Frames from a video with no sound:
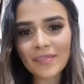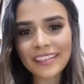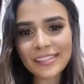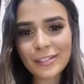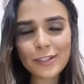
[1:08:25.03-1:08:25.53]

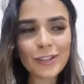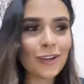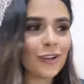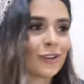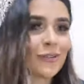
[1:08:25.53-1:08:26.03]

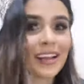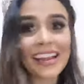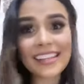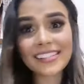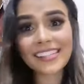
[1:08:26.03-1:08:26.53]
So what
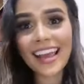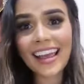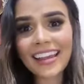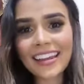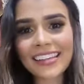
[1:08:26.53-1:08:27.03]
I
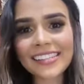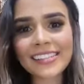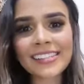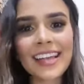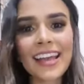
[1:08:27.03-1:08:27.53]
say
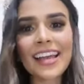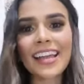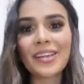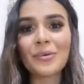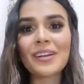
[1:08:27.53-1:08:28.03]
is,
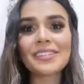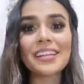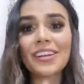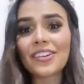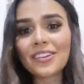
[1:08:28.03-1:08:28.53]
it was
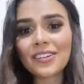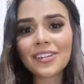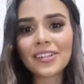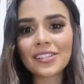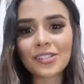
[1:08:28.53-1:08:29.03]
an honor
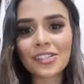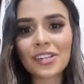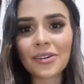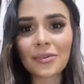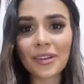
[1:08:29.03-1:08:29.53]
to
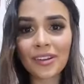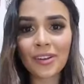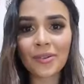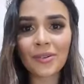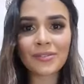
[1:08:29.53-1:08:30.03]
share with
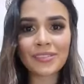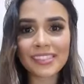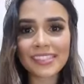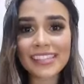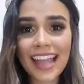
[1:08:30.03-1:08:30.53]
you
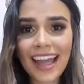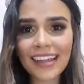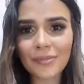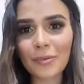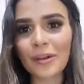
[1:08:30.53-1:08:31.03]
this
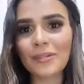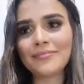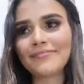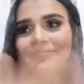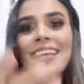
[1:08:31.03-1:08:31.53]
night, well,
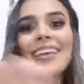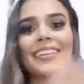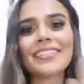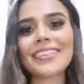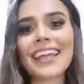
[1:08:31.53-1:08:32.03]

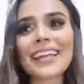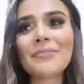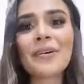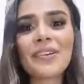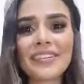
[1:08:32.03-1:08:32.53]
that
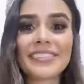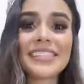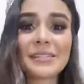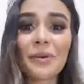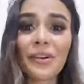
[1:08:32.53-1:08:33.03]
morning,
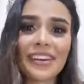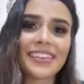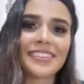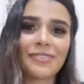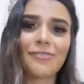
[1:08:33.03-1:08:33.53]
this
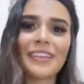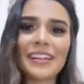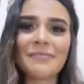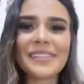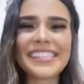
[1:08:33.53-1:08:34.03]
morning in
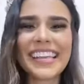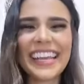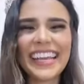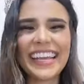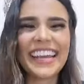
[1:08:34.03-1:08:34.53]
Philippines,
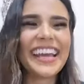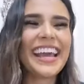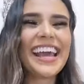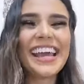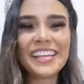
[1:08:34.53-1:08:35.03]

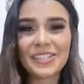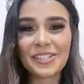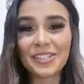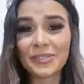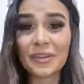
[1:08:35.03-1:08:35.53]

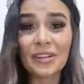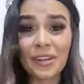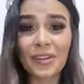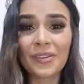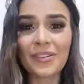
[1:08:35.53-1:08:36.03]
to with
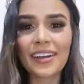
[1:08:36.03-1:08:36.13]
you.